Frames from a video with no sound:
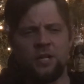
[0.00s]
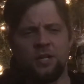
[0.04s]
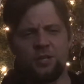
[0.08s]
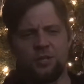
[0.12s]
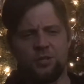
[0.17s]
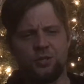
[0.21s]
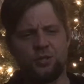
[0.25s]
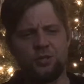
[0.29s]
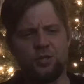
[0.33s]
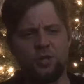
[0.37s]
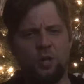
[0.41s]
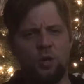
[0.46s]

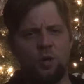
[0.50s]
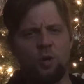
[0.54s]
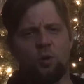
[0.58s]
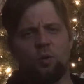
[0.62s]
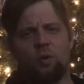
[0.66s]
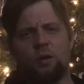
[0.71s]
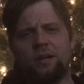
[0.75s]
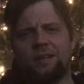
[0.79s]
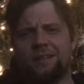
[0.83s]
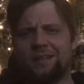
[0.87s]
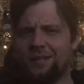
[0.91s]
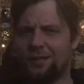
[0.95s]

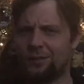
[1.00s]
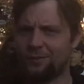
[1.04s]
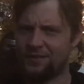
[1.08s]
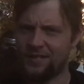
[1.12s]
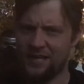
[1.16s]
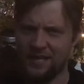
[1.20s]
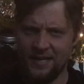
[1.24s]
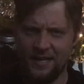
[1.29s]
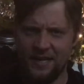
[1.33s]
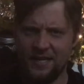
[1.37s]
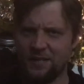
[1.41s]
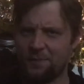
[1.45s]
So
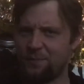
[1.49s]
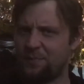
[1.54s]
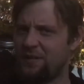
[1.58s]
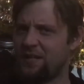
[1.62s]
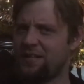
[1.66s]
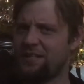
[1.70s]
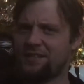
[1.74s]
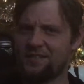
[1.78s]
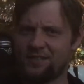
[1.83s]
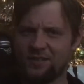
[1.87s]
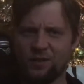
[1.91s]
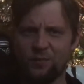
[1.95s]
1080p
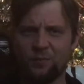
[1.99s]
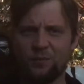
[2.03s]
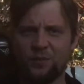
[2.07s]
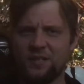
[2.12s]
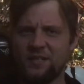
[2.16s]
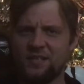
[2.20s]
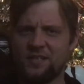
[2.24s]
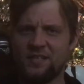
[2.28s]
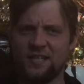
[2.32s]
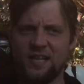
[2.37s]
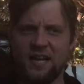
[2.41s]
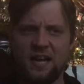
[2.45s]
is still
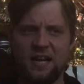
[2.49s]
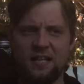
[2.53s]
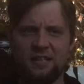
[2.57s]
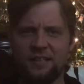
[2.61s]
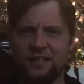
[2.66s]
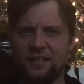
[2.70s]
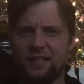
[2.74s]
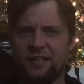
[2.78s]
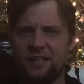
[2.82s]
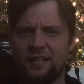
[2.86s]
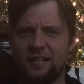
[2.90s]
pretty solid.